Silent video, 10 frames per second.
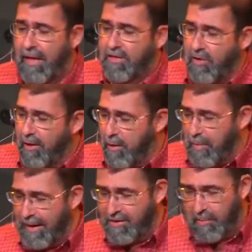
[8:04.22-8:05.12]
So anyway,
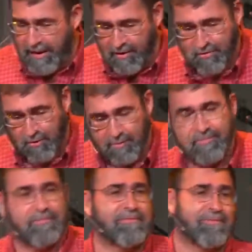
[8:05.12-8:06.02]
back to my intro.
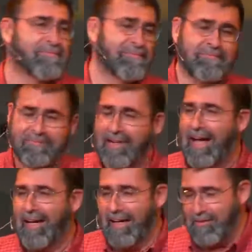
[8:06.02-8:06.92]

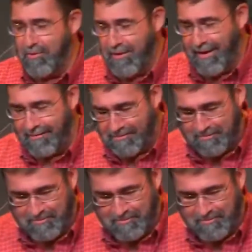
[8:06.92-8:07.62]
I do that.